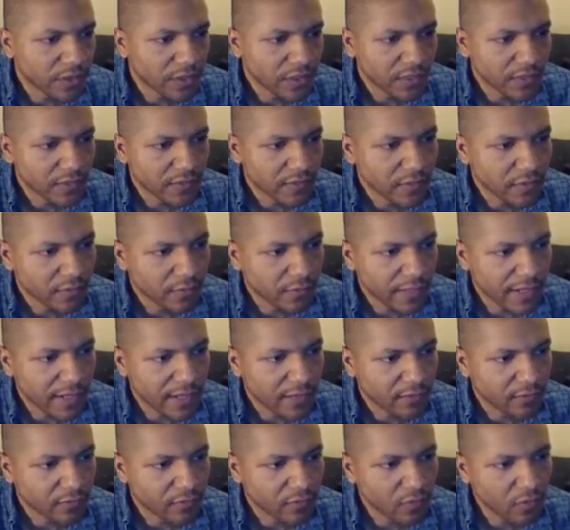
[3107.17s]
hits the
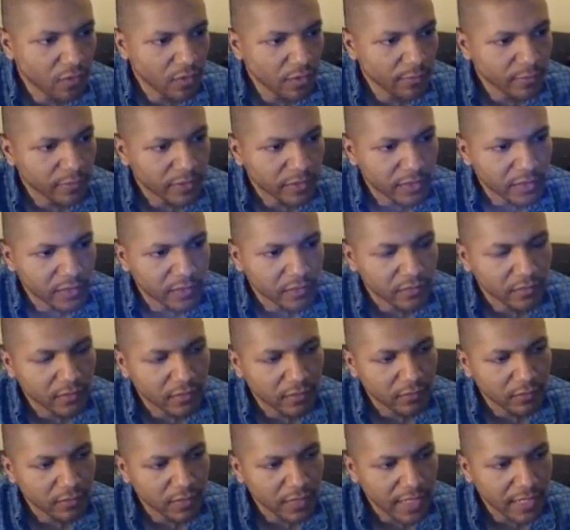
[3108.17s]
ground, normally
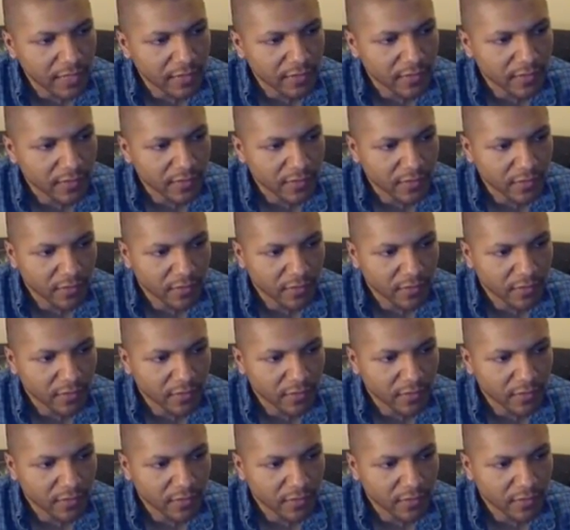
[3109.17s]
when Alice hits the